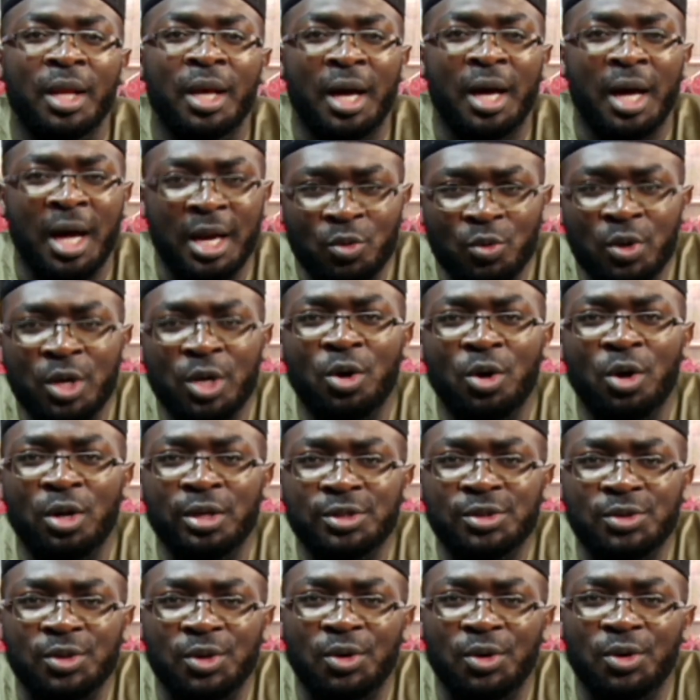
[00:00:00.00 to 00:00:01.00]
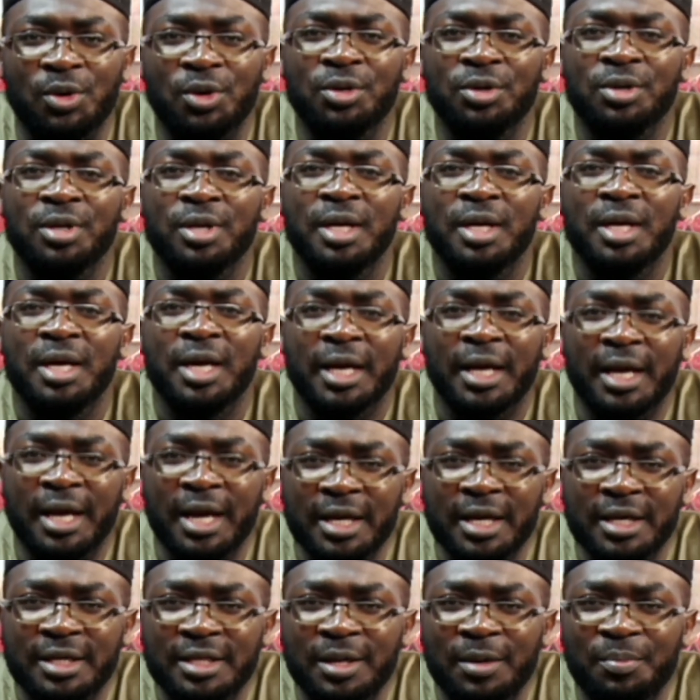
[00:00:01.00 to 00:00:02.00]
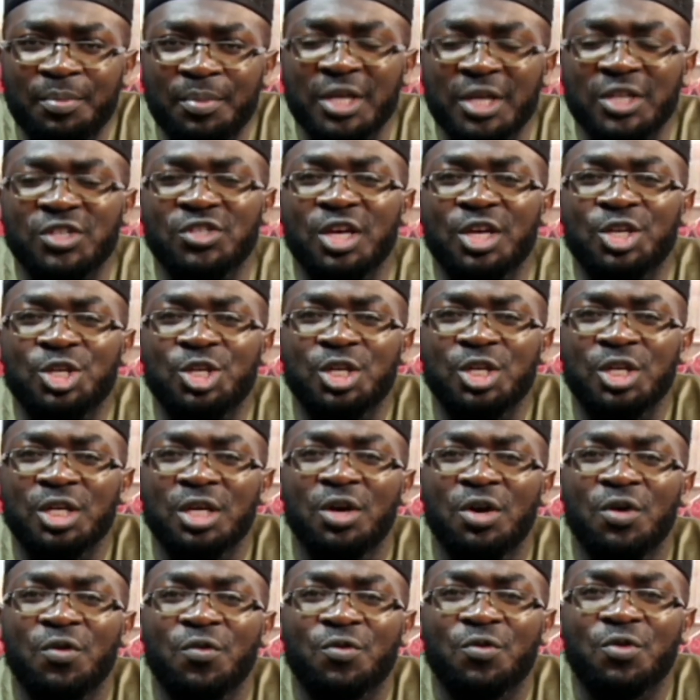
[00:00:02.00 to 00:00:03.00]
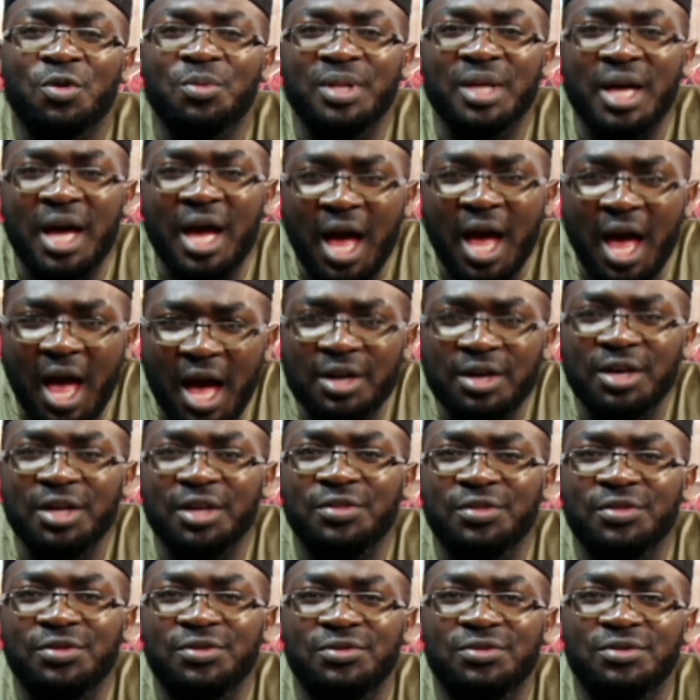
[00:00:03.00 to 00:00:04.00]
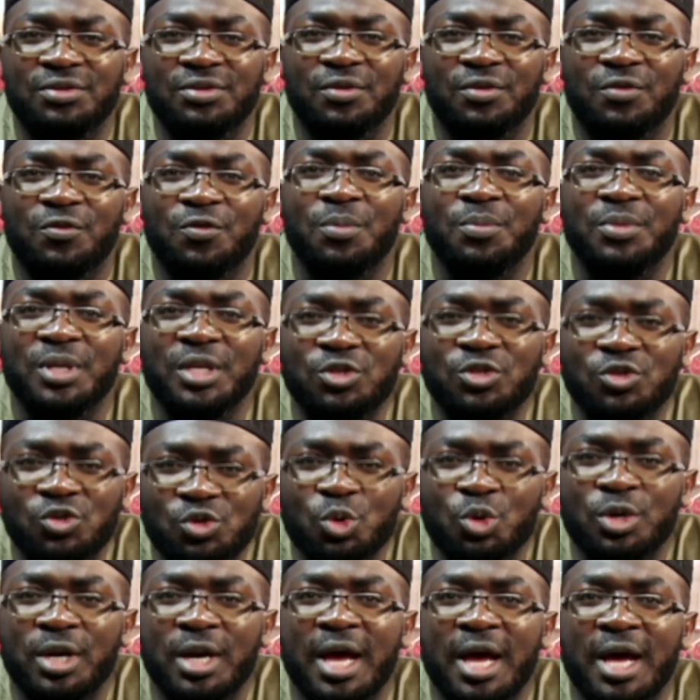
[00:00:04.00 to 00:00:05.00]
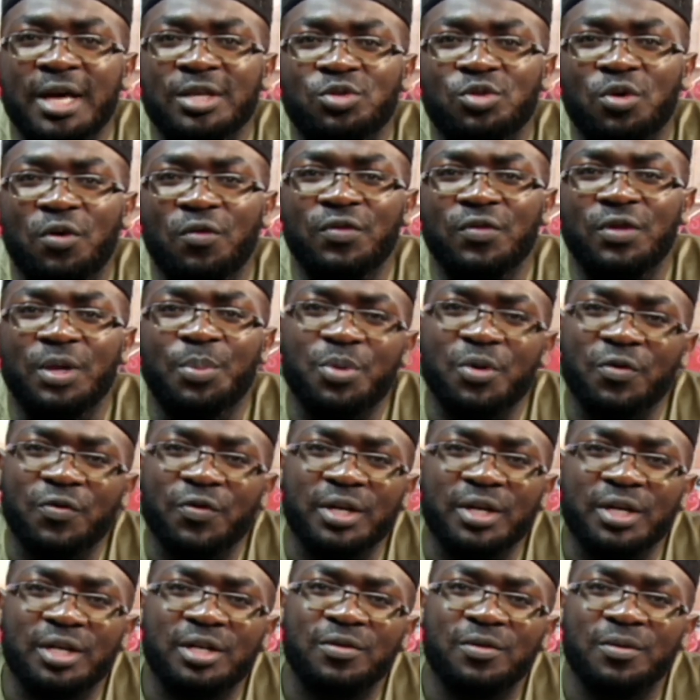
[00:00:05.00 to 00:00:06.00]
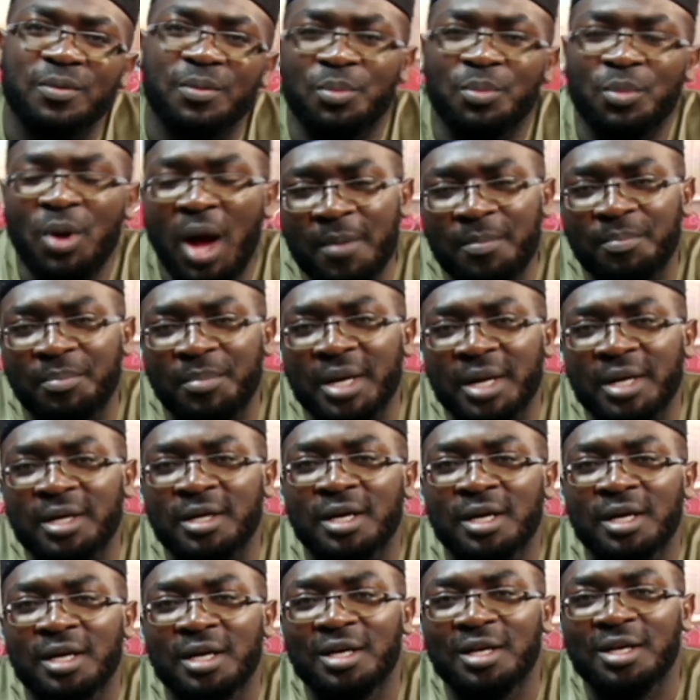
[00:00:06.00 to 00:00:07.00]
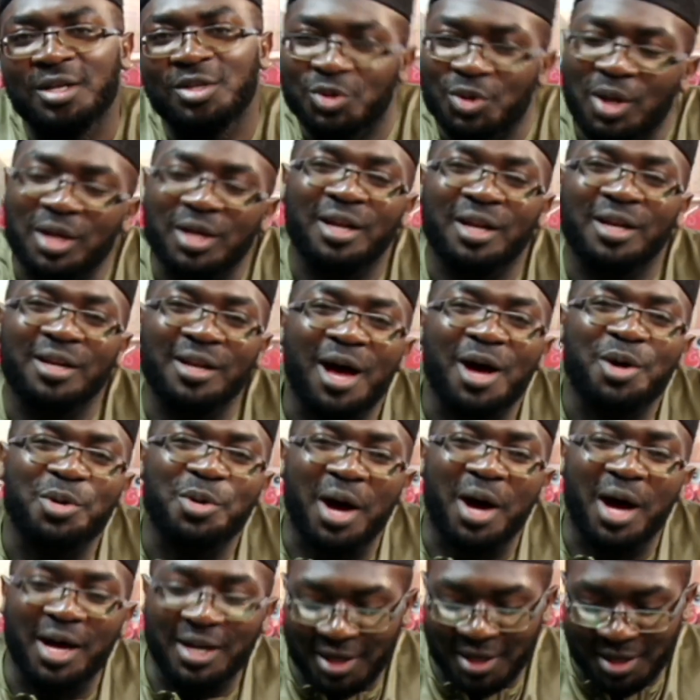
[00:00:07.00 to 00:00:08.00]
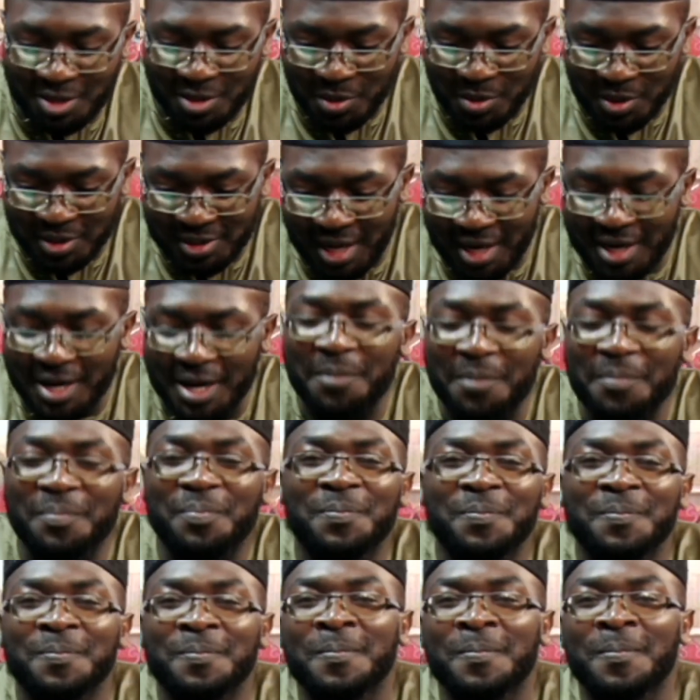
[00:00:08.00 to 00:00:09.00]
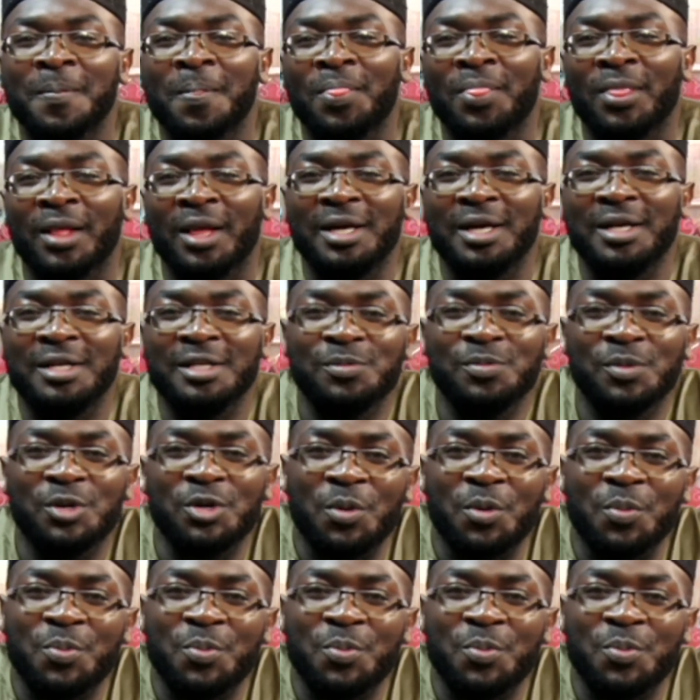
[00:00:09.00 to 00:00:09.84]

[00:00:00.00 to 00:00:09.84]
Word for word: And we also get the message from the ahadith, from the sunnahs of the Prophet Muhammad sallallahu alayhi wasallam. It is me, your